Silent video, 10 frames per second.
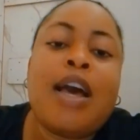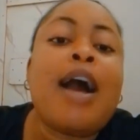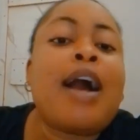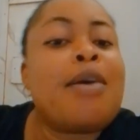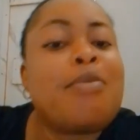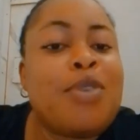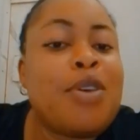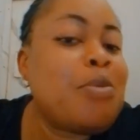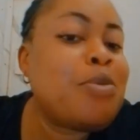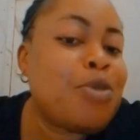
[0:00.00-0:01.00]
I can be
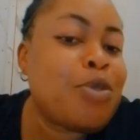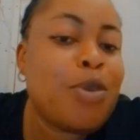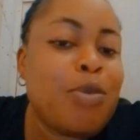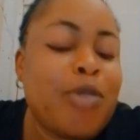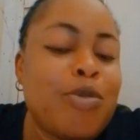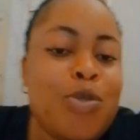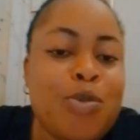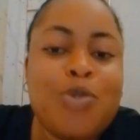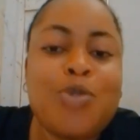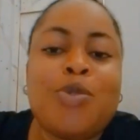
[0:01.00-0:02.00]
able to come out
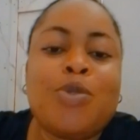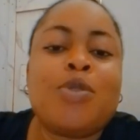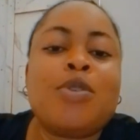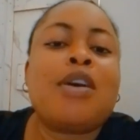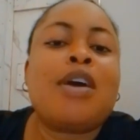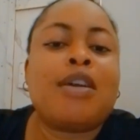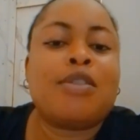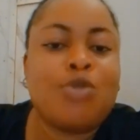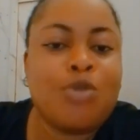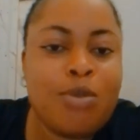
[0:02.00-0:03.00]
tomorrow
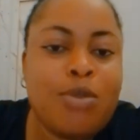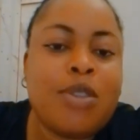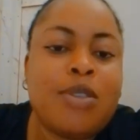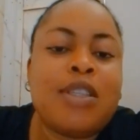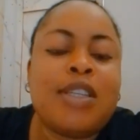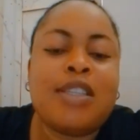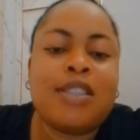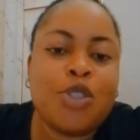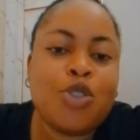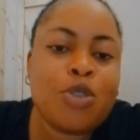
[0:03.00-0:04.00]
and do well
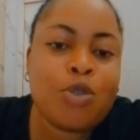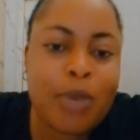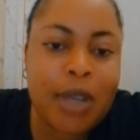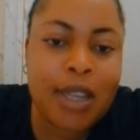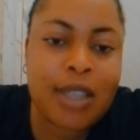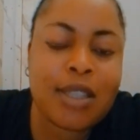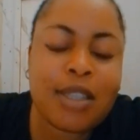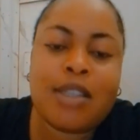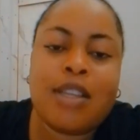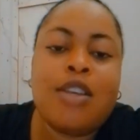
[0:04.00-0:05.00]
in digital
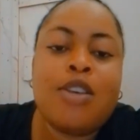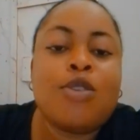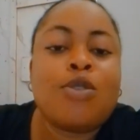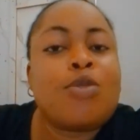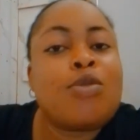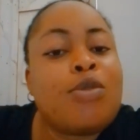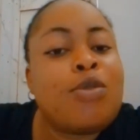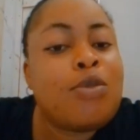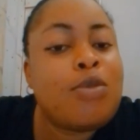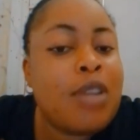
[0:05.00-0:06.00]
marketing. So
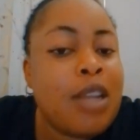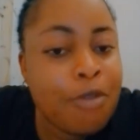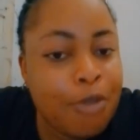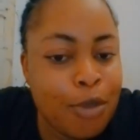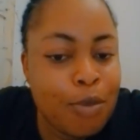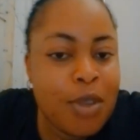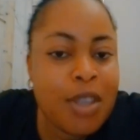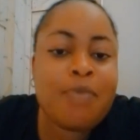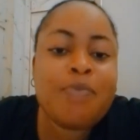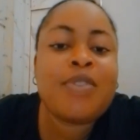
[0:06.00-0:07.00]
learn from
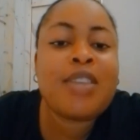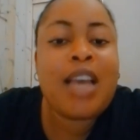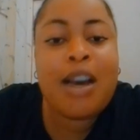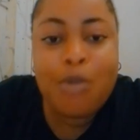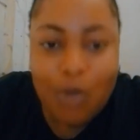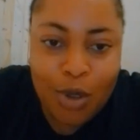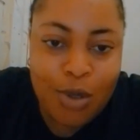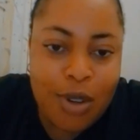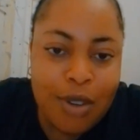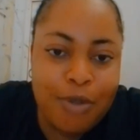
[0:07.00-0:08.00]
me, I'll
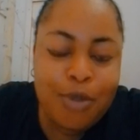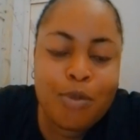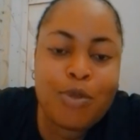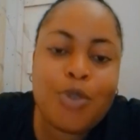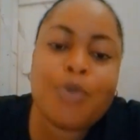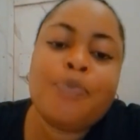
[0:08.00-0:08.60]
also learn from you.